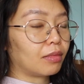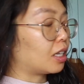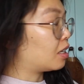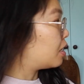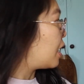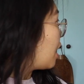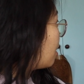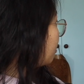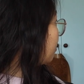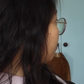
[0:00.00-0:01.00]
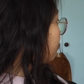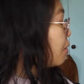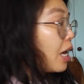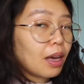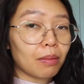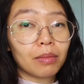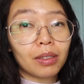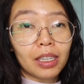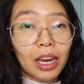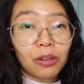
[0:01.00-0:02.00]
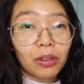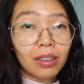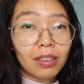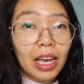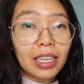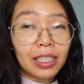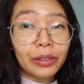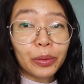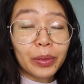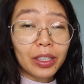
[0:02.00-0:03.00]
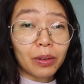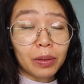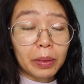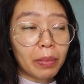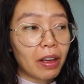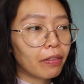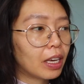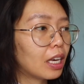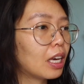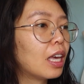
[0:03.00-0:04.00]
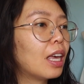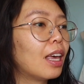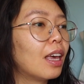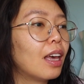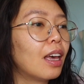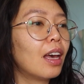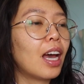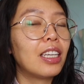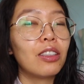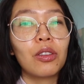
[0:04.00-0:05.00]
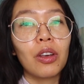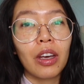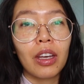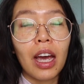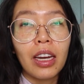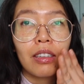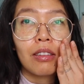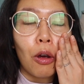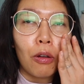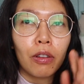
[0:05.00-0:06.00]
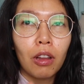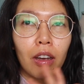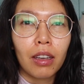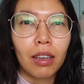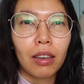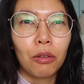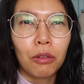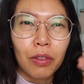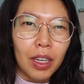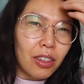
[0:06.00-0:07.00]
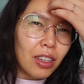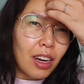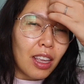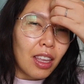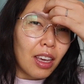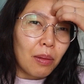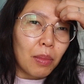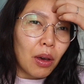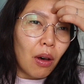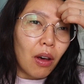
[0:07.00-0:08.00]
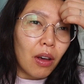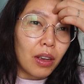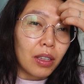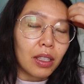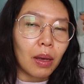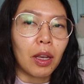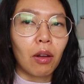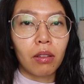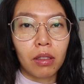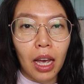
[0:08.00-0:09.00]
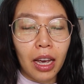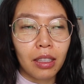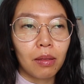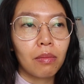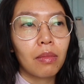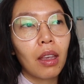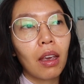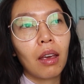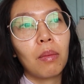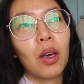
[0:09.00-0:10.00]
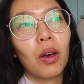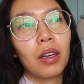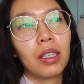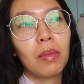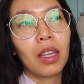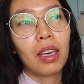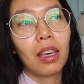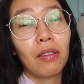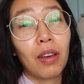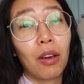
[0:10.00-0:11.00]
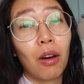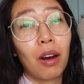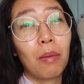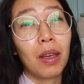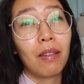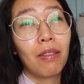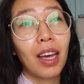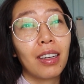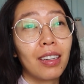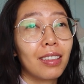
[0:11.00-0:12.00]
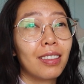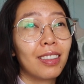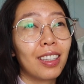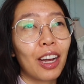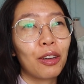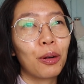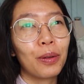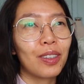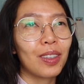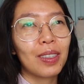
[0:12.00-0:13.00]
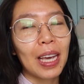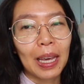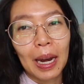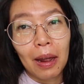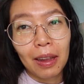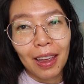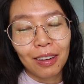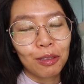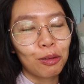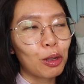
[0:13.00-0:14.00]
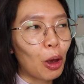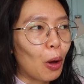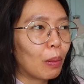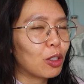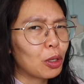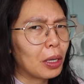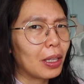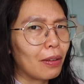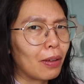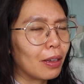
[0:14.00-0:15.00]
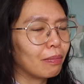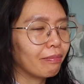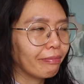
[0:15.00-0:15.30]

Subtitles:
It is now hemmed. I took in the sides a little because it was a bit puffy. I didn't overlock or finish anything on the sides, because I'm thinking if I got a bit fatter, then I could always just take it out again. So I'm just gonna leave it.